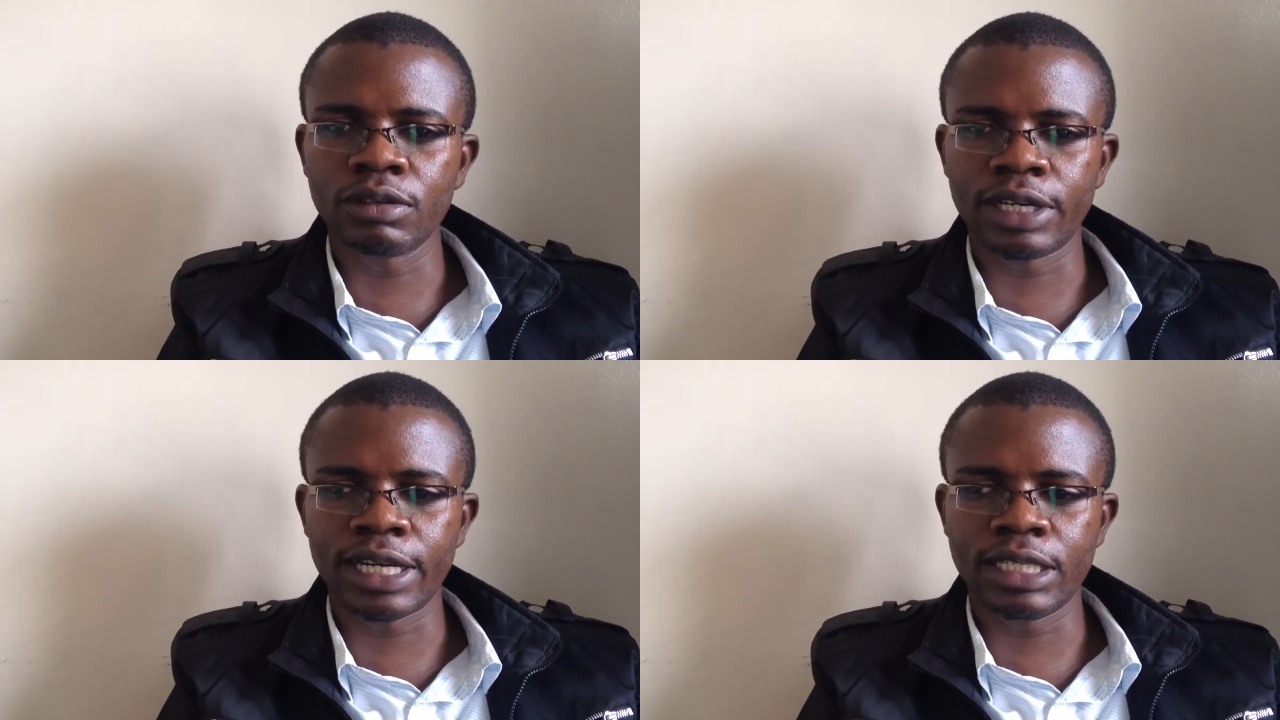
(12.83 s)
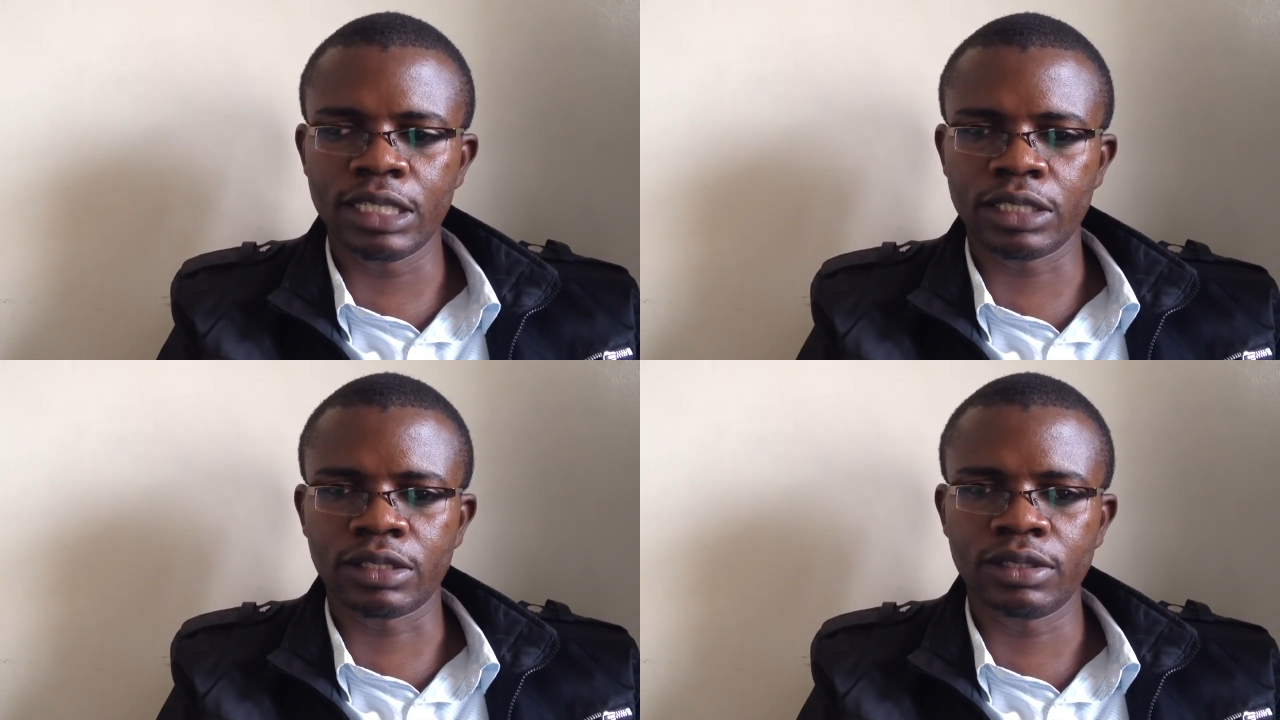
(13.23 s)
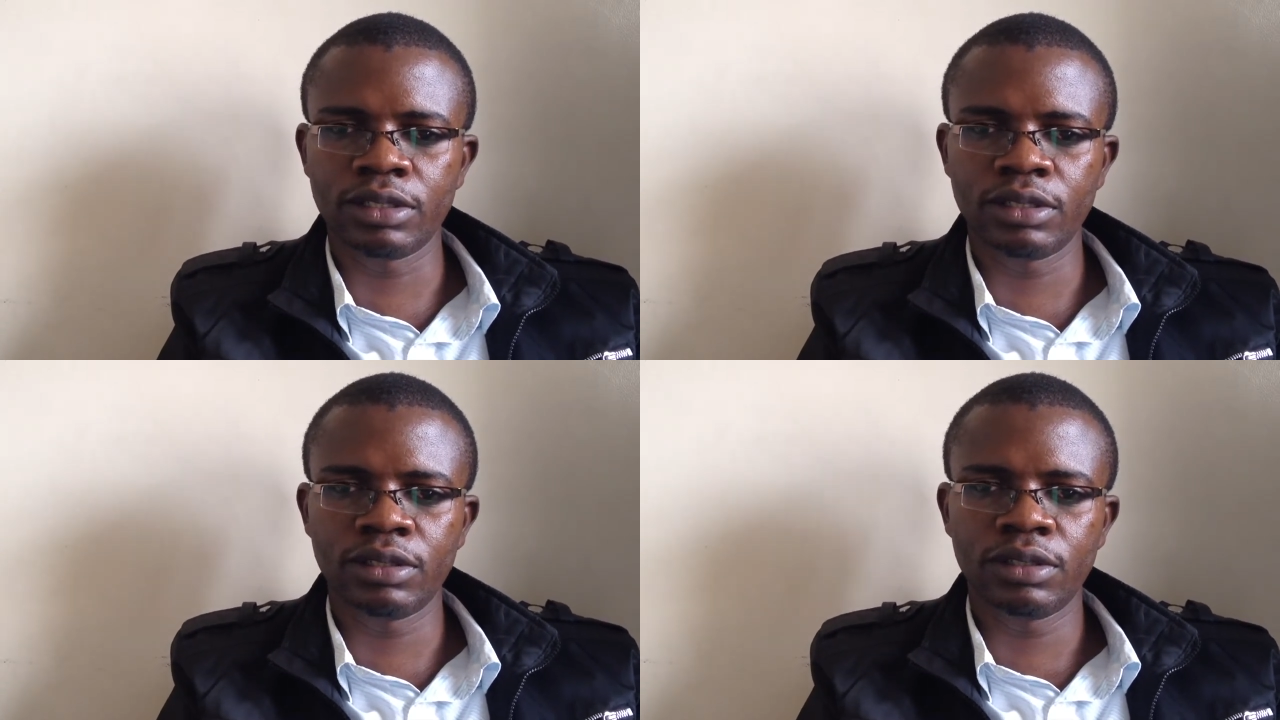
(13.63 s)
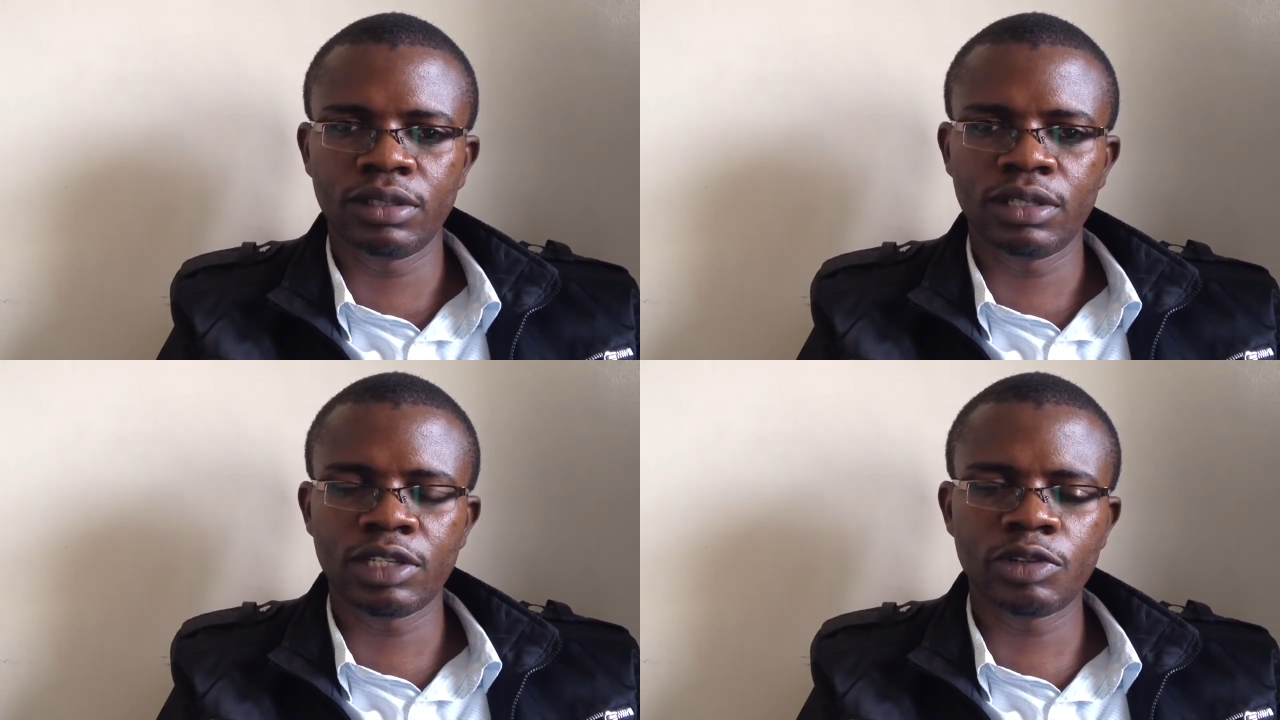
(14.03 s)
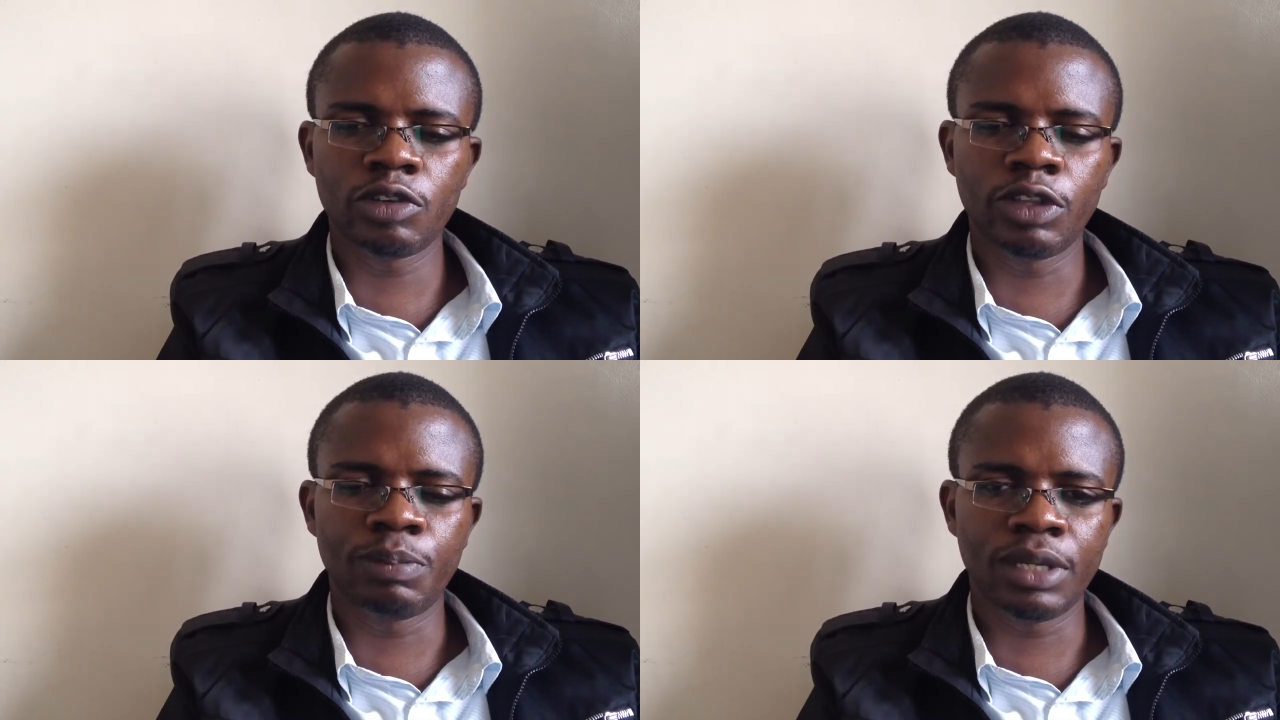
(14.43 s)
Organization was one
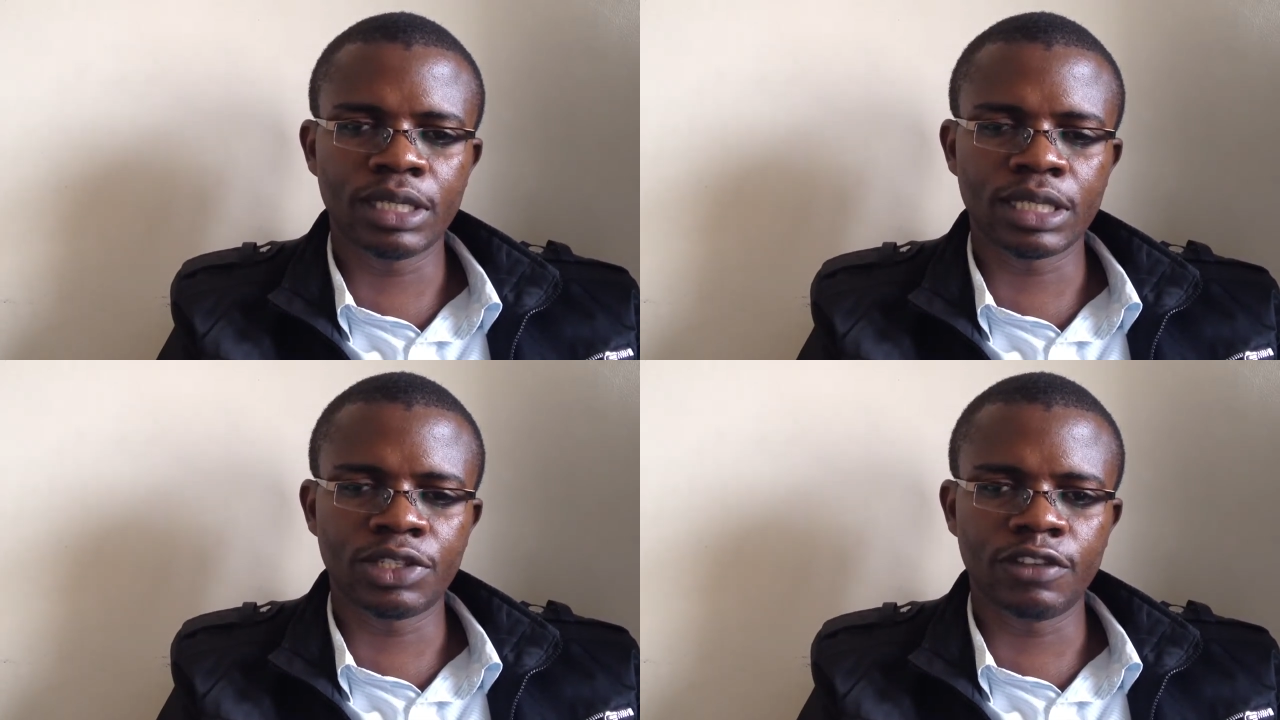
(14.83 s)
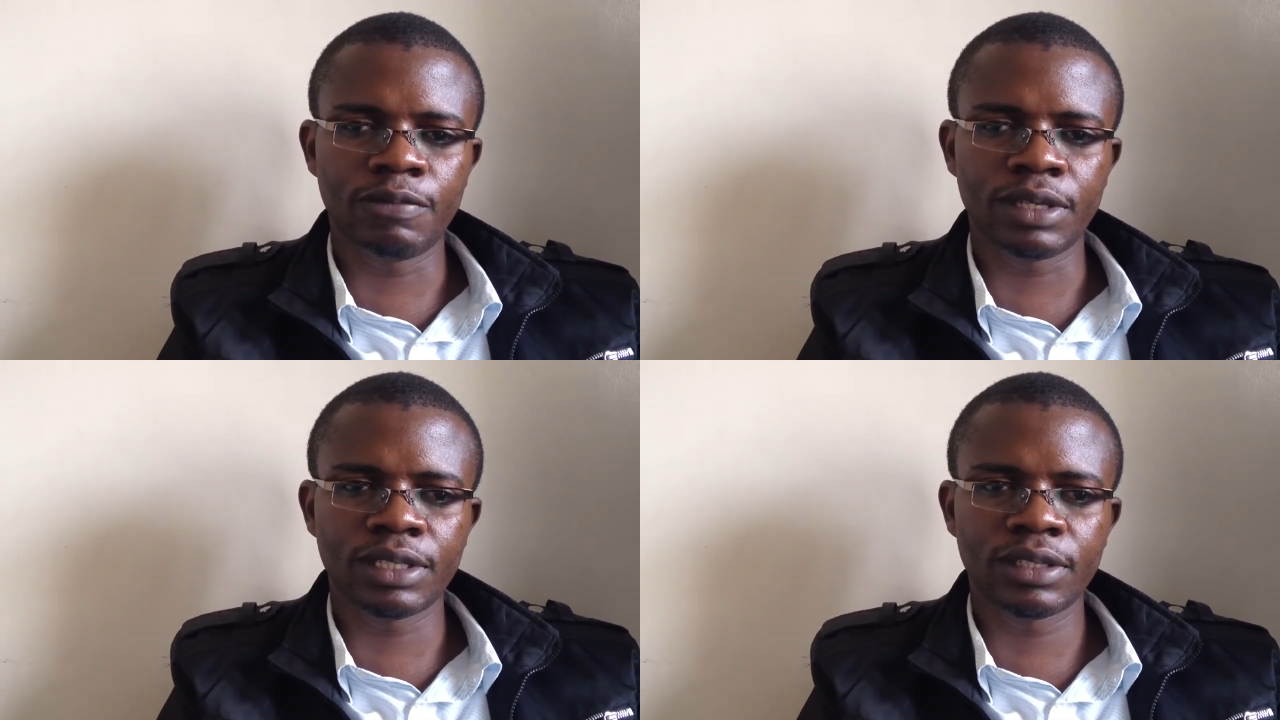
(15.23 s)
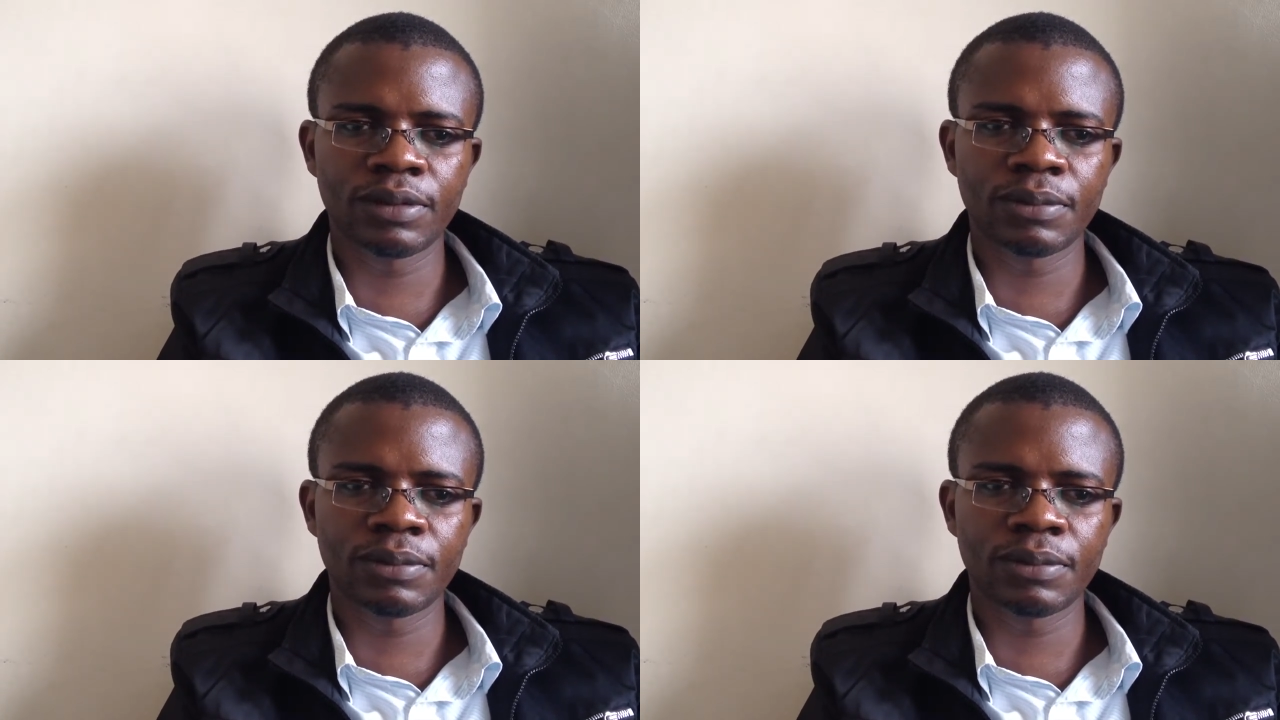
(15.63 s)
of the biggest achievements.